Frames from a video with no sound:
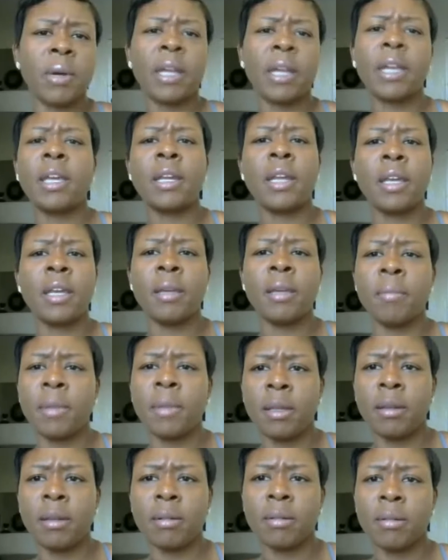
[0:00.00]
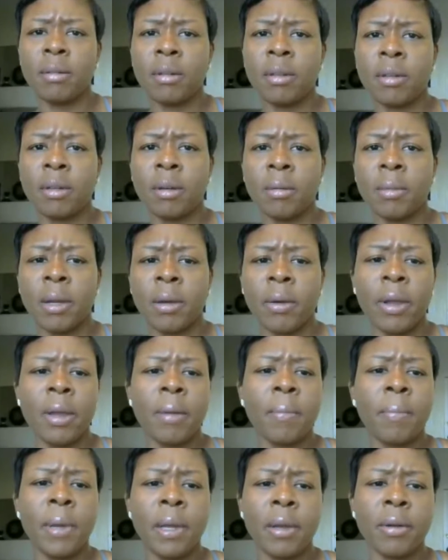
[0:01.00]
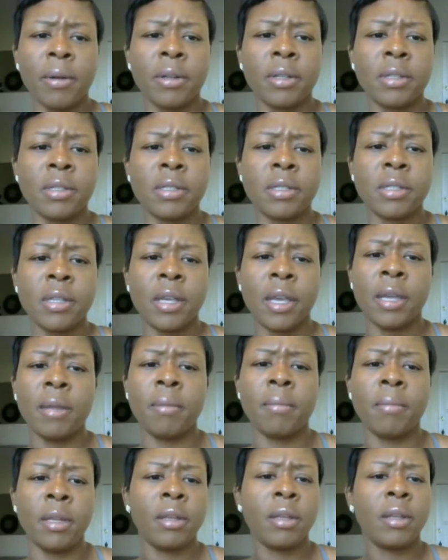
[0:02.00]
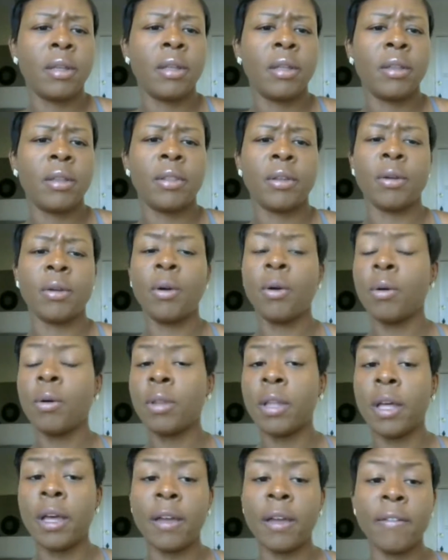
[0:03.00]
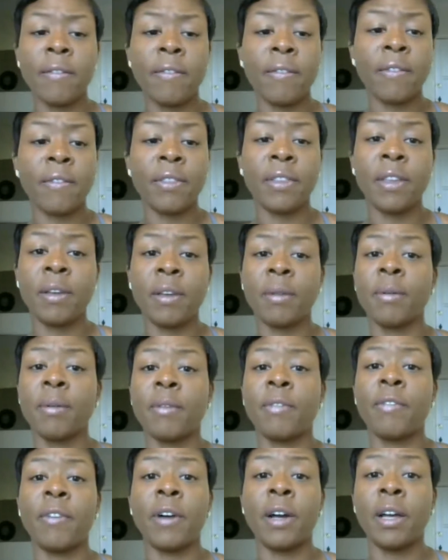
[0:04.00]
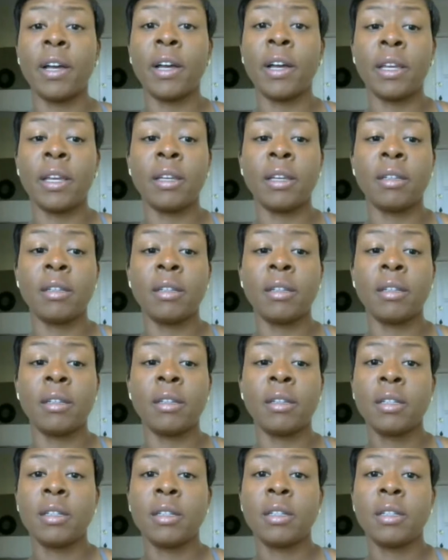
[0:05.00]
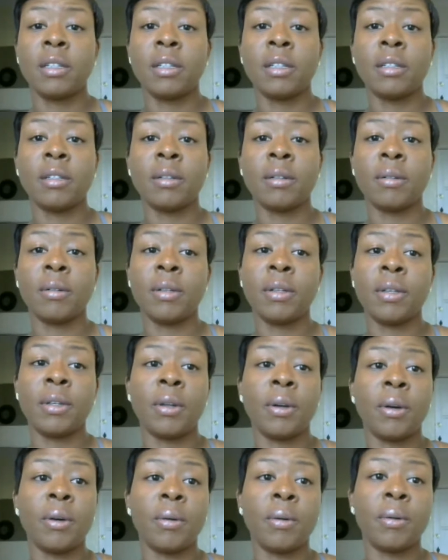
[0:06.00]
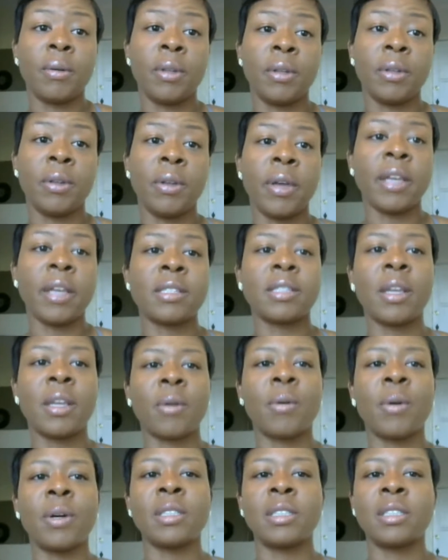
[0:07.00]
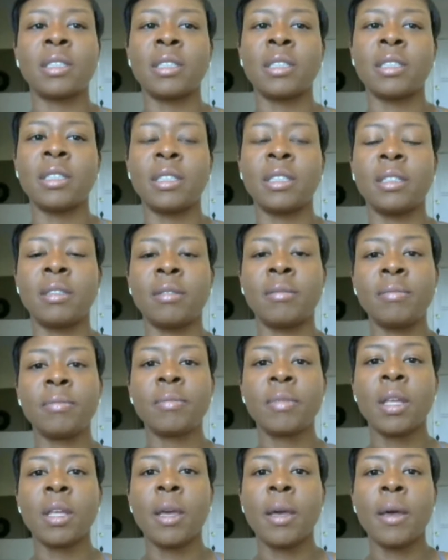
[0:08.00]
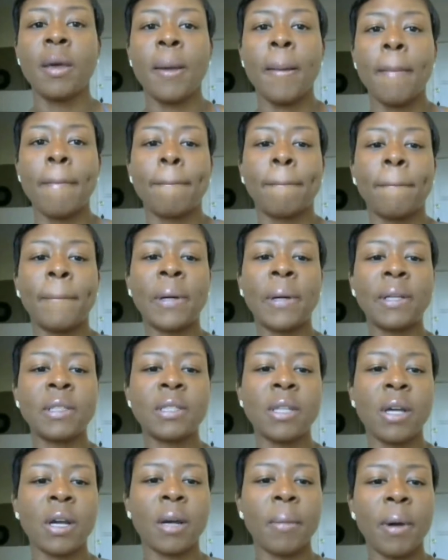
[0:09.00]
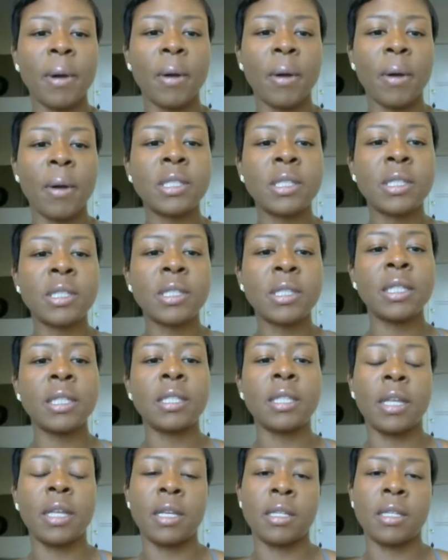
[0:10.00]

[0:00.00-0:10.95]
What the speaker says: Why, you know, my grandparents ate meat their whole life. They were fine. You know, you ask that question, and we're going to talk about what's in today's meat.